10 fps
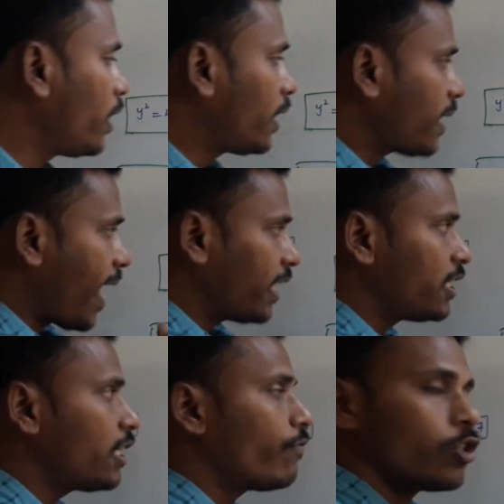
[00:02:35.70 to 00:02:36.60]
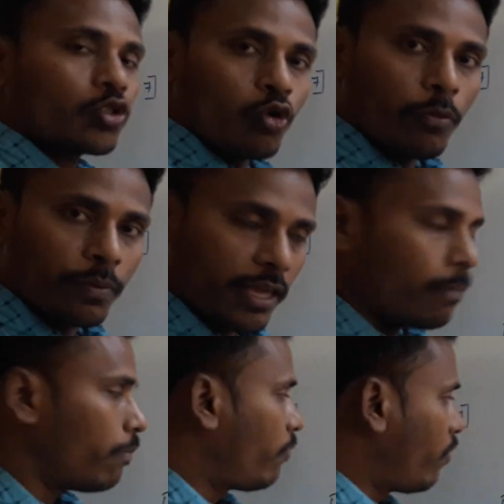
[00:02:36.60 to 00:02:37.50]
the tangent with slope
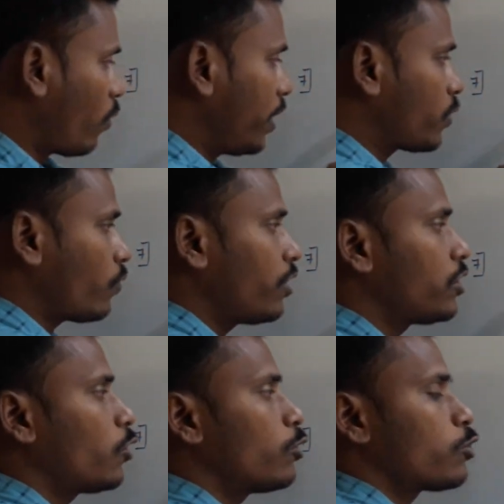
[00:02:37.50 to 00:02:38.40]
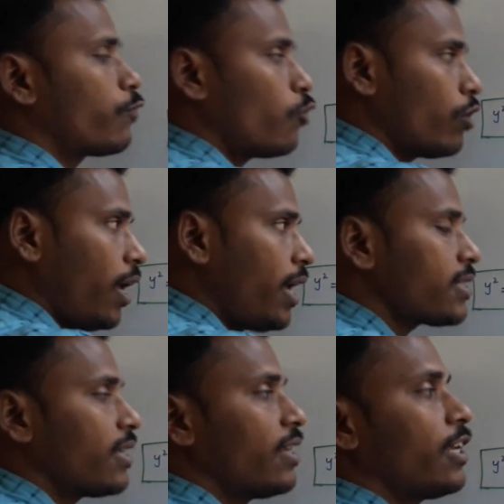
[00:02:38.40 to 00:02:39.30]
m for y square is equals to 4ax,
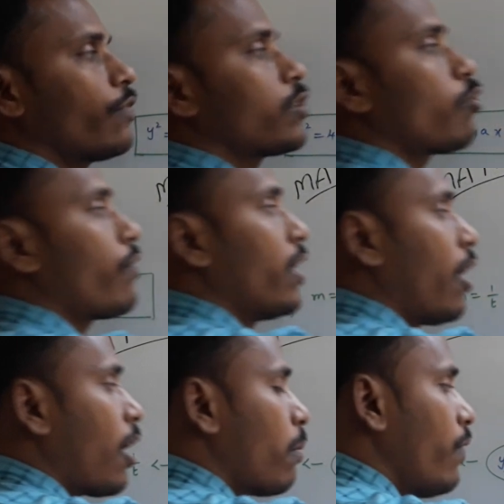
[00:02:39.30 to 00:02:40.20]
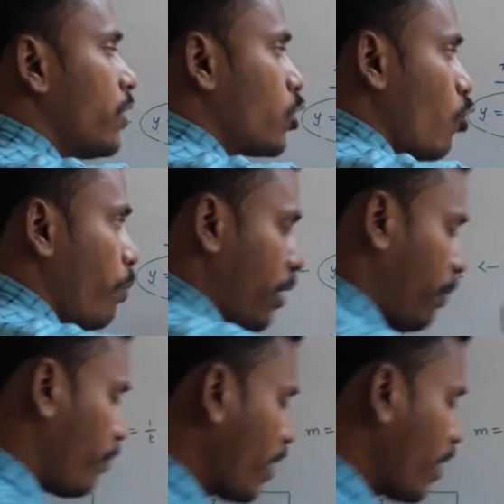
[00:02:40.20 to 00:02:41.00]
and an equation of the normal with slope m,